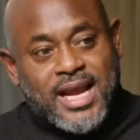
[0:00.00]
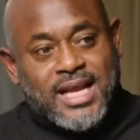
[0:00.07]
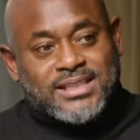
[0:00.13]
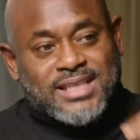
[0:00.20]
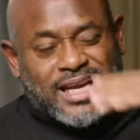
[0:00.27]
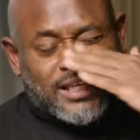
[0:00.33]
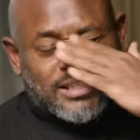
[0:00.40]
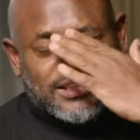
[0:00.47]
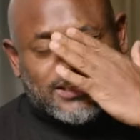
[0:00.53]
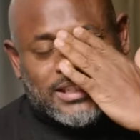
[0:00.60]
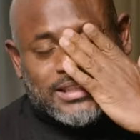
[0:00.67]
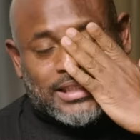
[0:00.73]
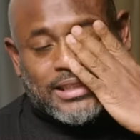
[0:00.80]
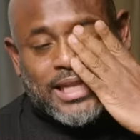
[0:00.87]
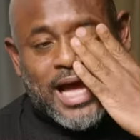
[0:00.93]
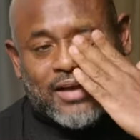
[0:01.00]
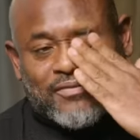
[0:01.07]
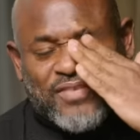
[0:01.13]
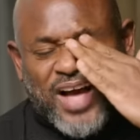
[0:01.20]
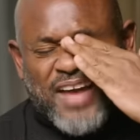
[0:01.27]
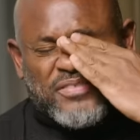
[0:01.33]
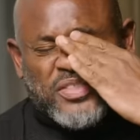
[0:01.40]
It's like a six
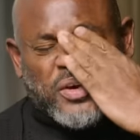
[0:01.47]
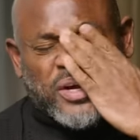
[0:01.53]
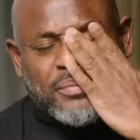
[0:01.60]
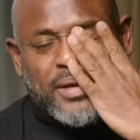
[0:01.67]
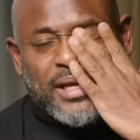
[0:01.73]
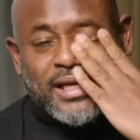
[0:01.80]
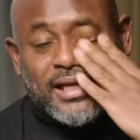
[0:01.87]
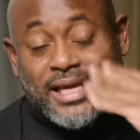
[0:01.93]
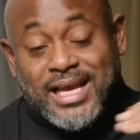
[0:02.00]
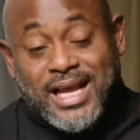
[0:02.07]
o'clock, five thirty meeting.